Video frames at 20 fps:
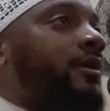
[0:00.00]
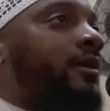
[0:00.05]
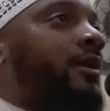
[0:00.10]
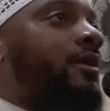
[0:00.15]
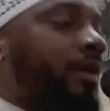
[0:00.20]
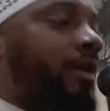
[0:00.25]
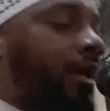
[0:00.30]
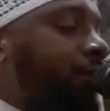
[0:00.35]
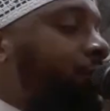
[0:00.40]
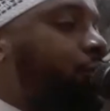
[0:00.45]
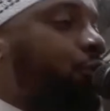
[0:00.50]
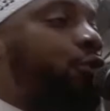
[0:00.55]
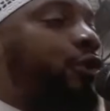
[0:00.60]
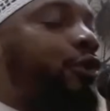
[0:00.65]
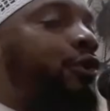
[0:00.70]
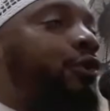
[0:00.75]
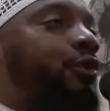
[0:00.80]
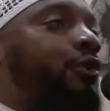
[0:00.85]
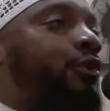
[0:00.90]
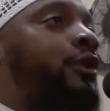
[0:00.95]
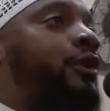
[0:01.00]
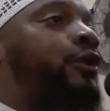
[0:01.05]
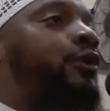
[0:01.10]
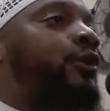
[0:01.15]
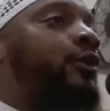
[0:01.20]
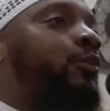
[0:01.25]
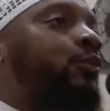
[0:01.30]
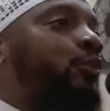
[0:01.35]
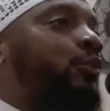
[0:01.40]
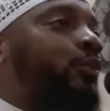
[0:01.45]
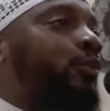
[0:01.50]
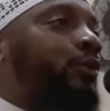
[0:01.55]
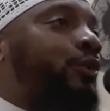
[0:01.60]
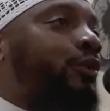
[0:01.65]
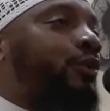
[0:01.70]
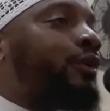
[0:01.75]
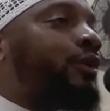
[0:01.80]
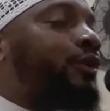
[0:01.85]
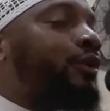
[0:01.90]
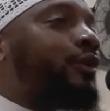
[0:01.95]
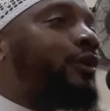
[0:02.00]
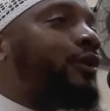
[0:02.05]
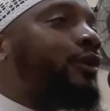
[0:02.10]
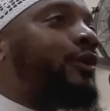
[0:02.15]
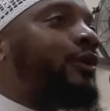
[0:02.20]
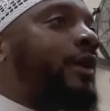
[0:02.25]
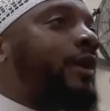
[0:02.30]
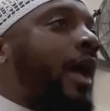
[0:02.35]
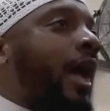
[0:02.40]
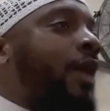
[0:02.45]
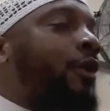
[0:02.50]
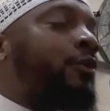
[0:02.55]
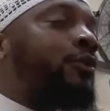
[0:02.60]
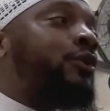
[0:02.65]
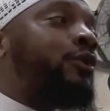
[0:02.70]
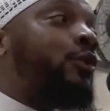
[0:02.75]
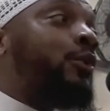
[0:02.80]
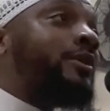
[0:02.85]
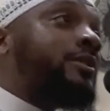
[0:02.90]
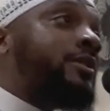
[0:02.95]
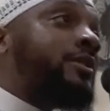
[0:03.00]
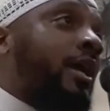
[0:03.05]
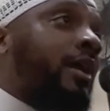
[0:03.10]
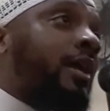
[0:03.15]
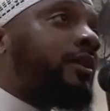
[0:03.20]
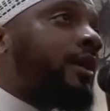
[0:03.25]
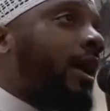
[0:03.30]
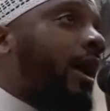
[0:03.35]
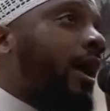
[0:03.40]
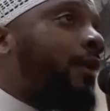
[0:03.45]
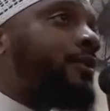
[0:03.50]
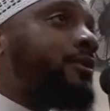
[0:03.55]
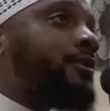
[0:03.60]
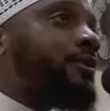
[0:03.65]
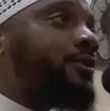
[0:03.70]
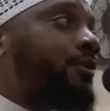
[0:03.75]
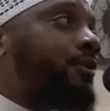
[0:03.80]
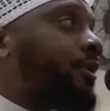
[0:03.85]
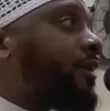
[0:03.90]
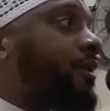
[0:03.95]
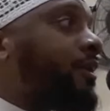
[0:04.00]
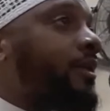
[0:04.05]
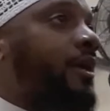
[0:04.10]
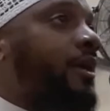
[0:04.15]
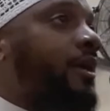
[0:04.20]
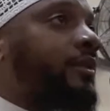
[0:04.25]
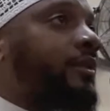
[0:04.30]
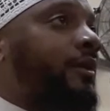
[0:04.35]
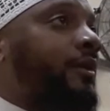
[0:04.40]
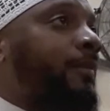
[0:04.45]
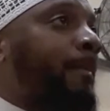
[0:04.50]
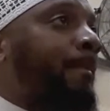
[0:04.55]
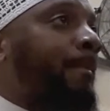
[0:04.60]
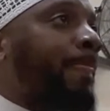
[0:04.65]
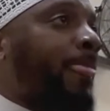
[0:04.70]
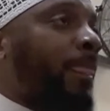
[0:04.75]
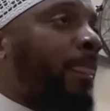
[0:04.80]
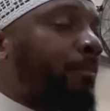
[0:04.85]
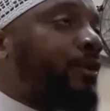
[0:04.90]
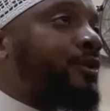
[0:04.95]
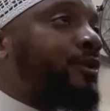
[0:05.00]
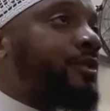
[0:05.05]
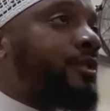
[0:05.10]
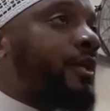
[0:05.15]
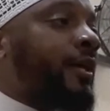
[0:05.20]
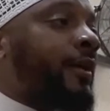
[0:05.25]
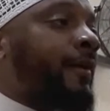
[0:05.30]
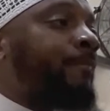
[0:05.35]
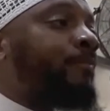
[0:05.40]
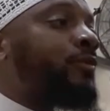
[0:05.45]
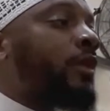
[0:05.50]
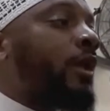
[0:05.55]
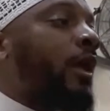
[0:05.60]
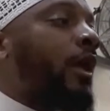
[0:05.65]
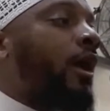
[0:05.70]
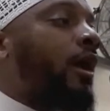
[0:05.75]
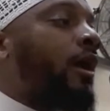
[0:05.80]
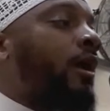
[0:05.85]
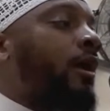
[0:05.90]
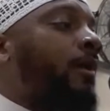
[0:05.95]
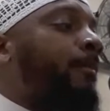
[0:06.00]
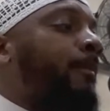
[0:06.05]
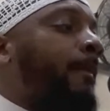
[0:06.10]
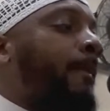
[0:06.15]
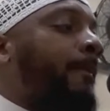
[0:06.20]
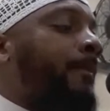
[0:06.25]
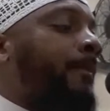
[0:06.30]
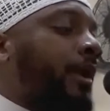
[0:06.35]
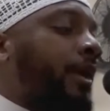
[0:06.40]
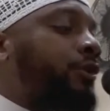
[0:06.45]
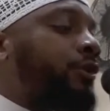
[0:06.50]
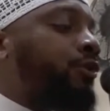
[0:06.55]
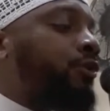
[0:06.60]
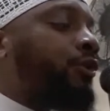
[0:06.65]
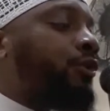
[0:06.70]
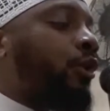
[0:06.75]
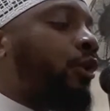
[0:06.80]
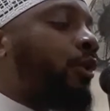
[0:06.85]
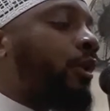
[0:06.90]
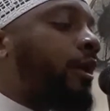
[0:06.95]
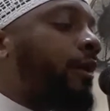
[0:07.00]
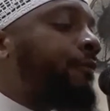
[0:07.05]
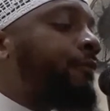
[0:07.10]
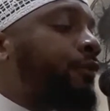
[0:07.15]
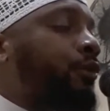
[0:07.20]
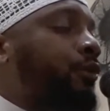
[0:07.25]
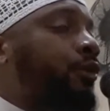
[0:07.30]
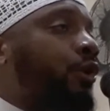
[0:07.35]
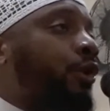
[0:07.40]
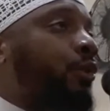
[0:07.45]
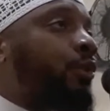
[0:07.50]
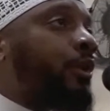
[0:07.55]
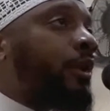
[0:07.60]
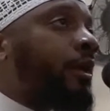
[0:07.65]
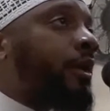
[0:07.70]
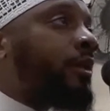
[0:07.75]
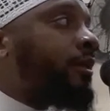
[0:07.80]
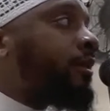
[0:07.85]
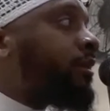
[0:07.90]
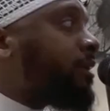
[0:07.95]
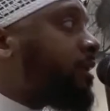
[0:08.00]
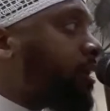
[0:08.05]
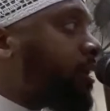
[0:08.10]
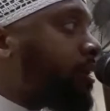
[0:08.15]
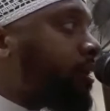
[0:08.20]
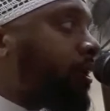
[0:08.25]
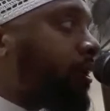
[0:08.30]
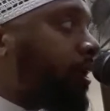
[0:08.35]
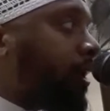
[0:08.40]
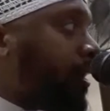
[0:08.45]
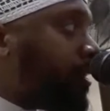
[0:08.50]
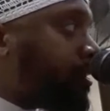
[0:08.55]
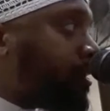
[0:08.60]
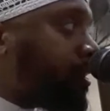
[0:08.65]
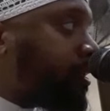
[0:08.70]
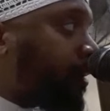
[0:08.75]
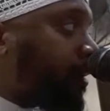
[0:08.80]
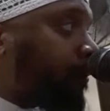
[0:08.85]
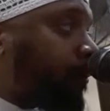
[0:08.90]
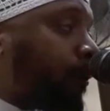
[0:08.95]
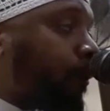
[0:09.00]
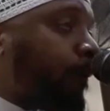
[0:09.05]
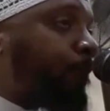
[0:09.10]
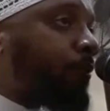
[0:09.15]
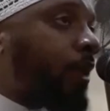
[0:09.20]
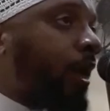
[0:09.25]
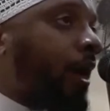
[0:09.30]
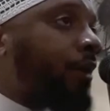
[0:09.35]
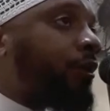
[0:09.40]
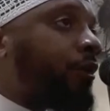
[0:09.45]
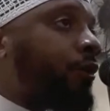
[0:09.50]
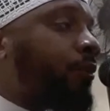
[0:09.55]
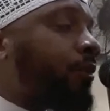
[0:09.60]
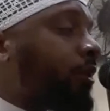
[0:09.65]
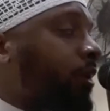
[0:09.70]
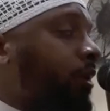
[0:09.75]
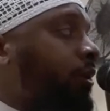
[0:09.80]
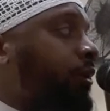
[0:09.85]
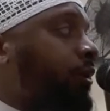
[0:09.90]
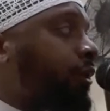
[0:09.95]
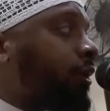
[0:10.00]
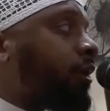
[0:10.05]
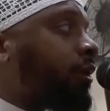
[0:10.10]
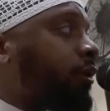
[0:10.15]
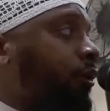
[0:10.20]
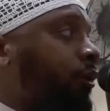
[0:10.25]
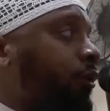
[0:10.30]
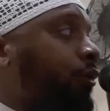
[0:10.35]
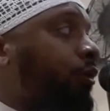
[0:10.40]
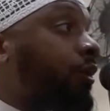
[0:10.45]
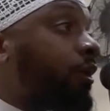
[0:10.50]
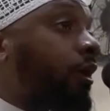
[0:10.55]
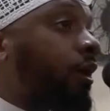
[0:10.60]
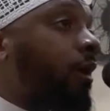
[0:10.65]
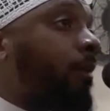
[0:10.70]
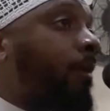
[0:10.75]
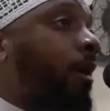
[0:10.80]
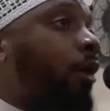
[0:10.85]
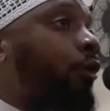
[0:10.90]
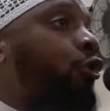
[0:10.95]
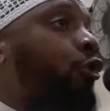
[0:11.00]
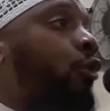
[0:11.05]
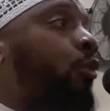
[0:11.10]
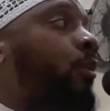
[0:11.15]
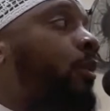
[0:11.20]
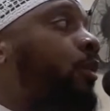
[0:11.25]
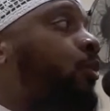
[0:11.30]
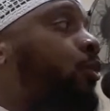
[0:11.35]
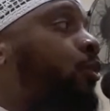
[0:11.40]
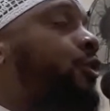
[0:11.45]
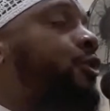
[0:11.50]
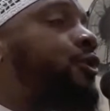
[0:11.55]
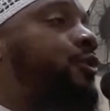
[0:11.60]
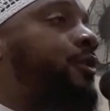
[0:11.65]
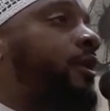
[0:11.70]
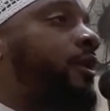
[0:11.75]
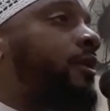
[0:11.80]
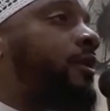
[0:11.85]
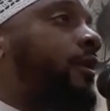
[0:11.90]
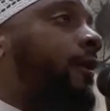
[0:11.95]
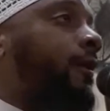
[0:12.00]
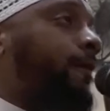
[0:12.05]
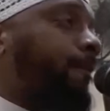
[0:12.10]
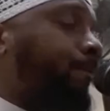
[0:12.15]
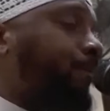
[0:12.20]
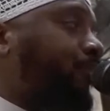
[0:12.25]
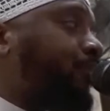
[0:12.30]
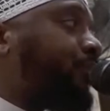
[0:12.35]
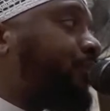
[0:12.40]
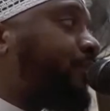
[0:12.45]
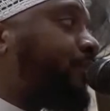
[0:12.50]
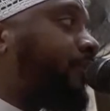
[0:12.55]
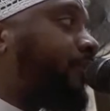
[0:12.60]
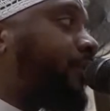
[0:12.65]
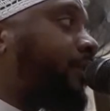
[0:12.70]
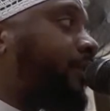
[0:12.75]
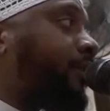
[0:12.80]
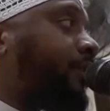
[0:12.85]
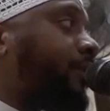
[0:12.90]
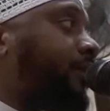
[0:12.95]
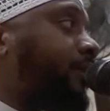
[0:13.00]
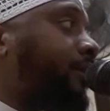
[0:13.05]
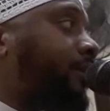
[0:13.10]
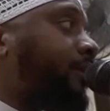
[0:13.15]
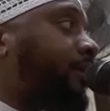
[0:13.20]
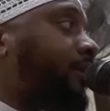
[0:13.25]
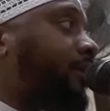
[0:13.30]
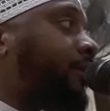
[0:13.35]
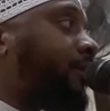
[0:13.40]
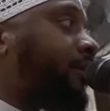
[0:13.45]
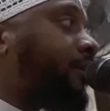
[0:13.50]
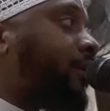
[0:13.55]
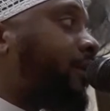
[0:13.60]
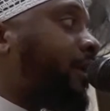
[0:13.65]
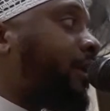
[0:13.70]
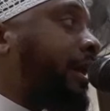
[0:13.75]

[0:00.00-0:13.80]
Yeah, so you're going to learn, I don't know exactly how he's going to conduct it per se, but I do know if you go in a zero, not knowing anything, you're going to come out knowing what you need to know. All right?